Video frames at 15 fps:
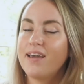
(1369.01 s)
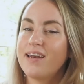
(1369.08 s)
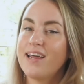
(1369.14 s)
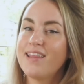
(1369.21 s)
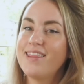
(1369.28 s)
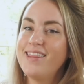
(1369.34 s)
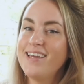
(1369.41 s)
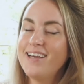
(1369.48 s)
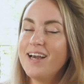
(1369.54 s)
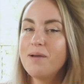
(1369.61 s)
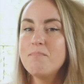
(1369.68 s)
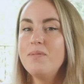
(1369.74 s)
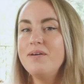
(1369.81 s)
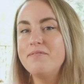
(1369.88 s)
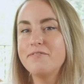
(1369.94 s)
and I think
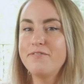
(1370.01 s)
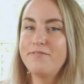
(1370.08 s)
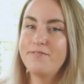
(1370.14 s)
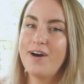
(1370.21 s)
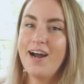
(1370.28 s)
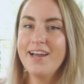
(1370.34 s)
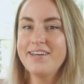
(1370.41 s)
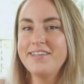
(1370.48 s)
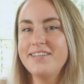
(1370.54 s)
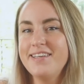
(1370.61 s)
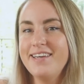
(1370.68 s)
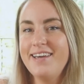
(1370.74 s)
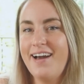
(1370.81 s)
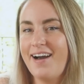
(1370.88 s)
I'm finally